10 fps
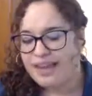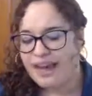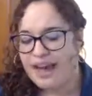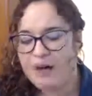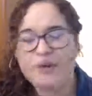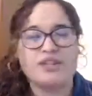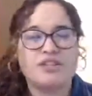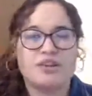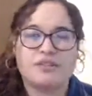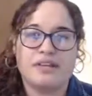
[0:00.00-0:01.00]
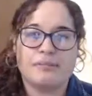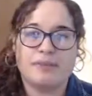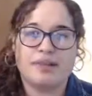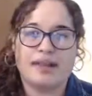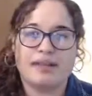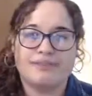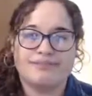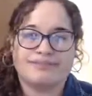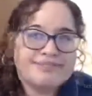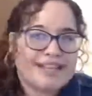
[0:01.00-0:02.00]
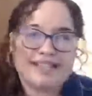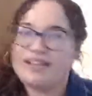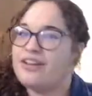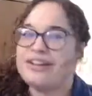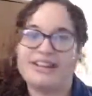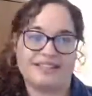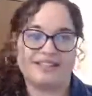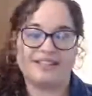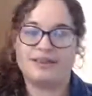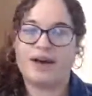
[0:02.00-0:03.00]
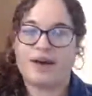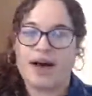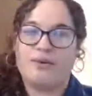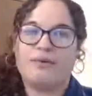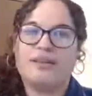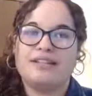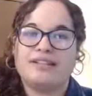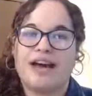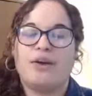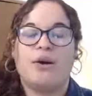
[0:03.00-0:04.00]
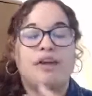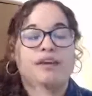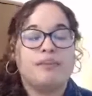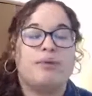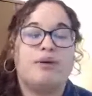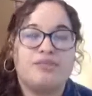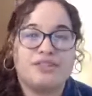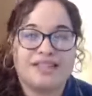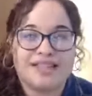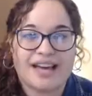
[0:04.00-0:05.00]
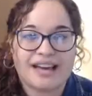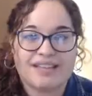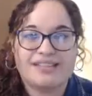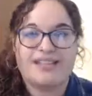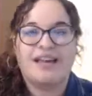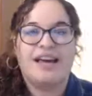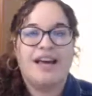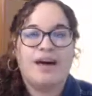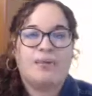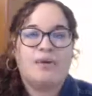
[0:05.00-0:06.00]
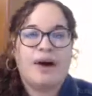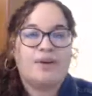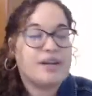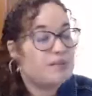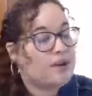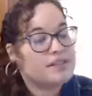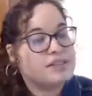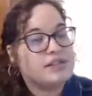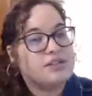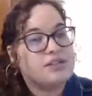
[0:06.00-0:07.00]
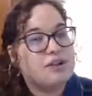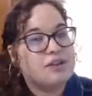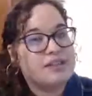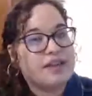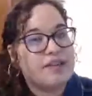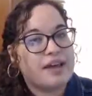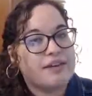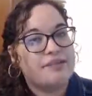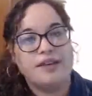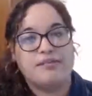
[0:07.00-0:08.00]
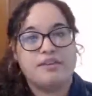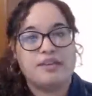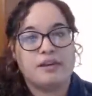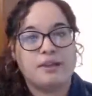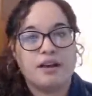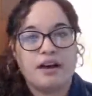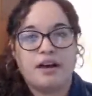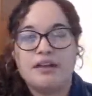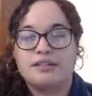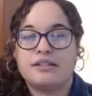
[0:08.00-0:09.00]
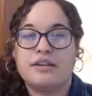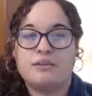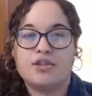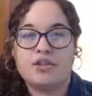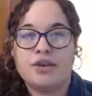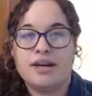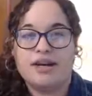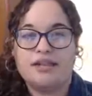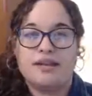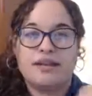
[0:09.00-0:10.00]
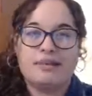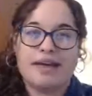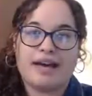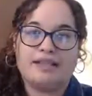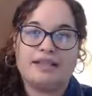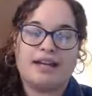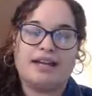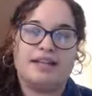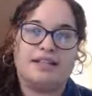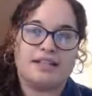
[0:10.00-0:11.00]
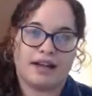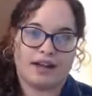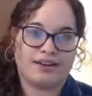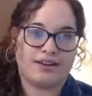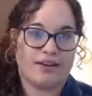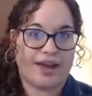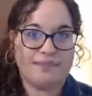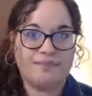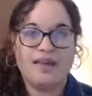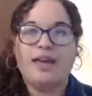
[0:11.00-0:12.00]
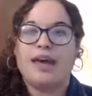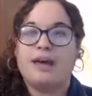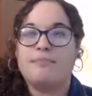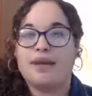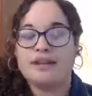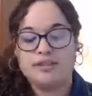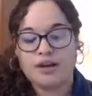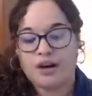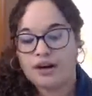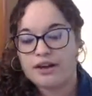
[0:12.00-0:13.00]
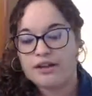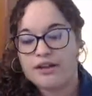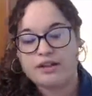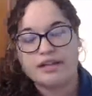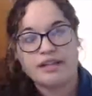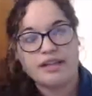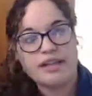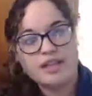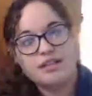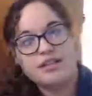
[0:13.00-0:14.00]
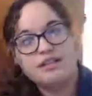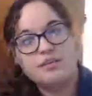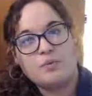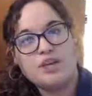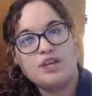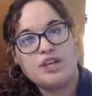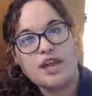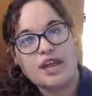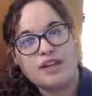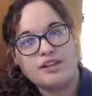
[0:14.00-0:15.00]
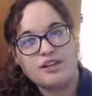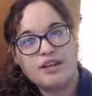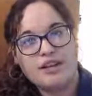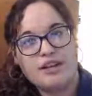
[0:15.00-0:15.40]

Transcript: how each note's going to be played. That's all it is. It's how we decide, or how the composer decides what he wants each note to sound like. Is it going to be long? Is it going to be short? Is it going to be accented? Is it not? Okay? And based on the articulations, we change